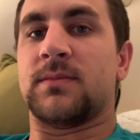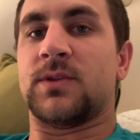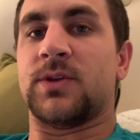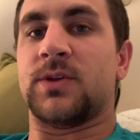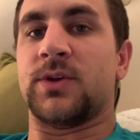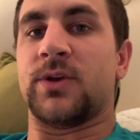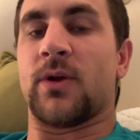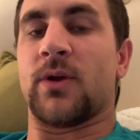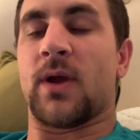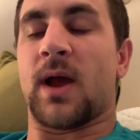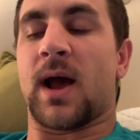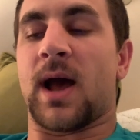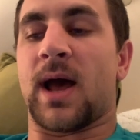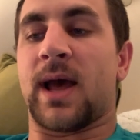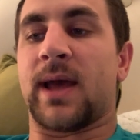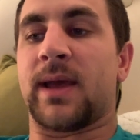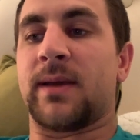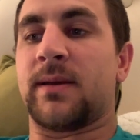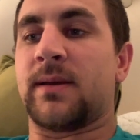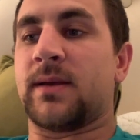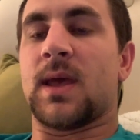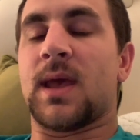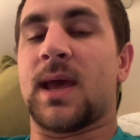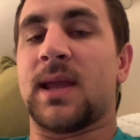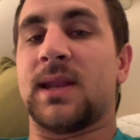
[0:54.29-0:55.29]
to your
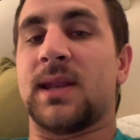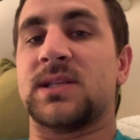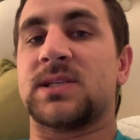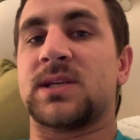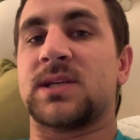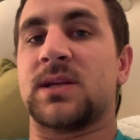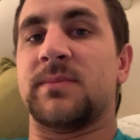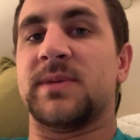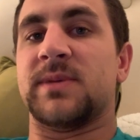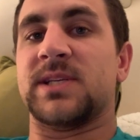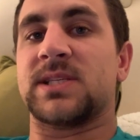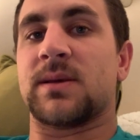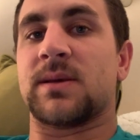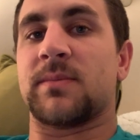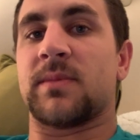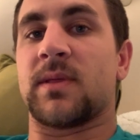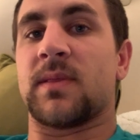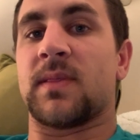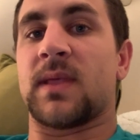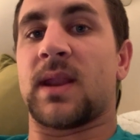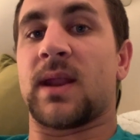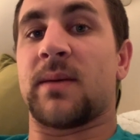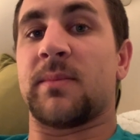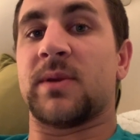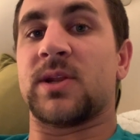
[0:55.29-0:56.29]
eye, and it's going to be
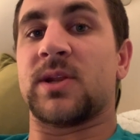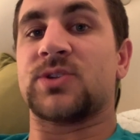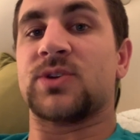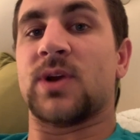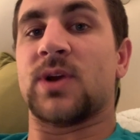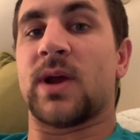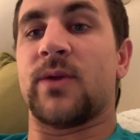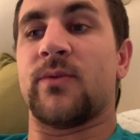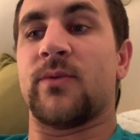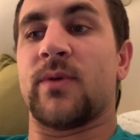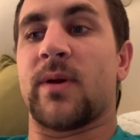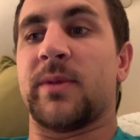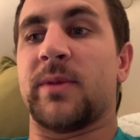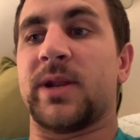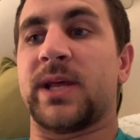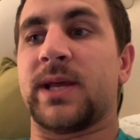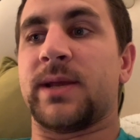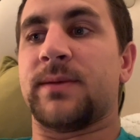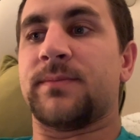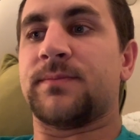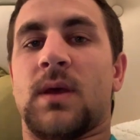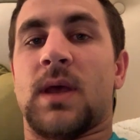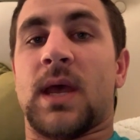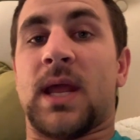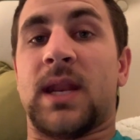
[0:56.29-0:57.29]
something that I'm going to try and
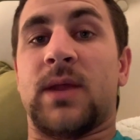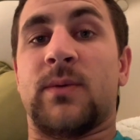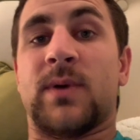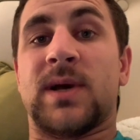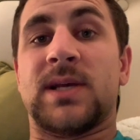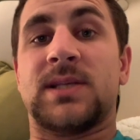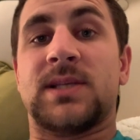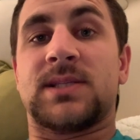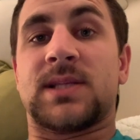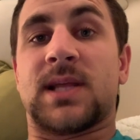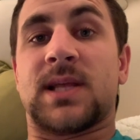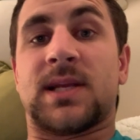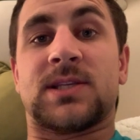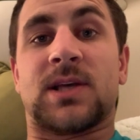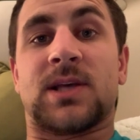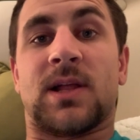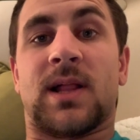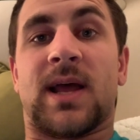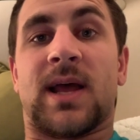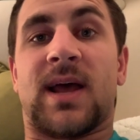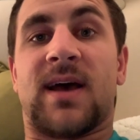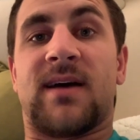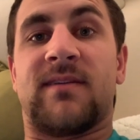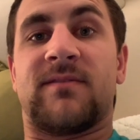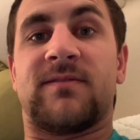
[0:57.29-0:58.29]
remedy. Anyways, that's all
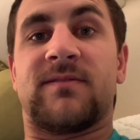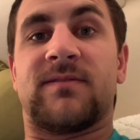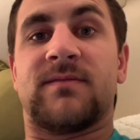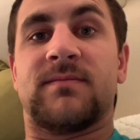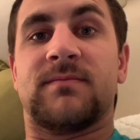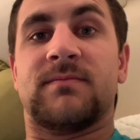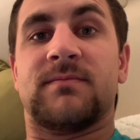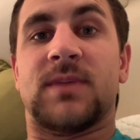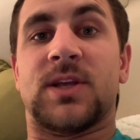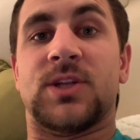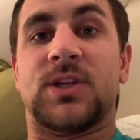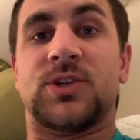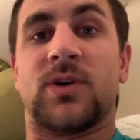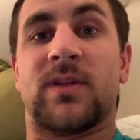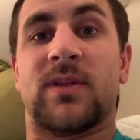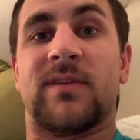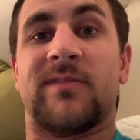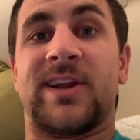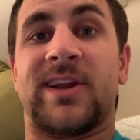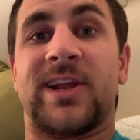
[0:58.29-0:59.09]
I have. Enjoy the